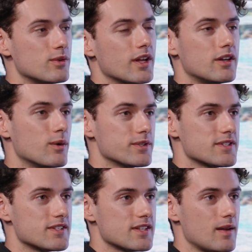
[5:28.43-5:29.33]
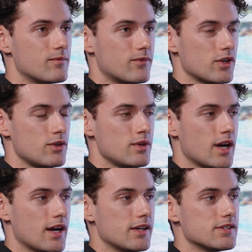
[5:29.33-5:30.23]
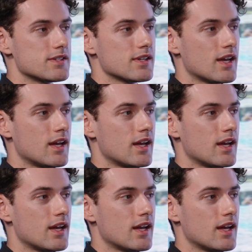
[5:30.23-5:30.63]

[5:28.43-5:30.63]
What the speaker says: And I know it's the same for you guys.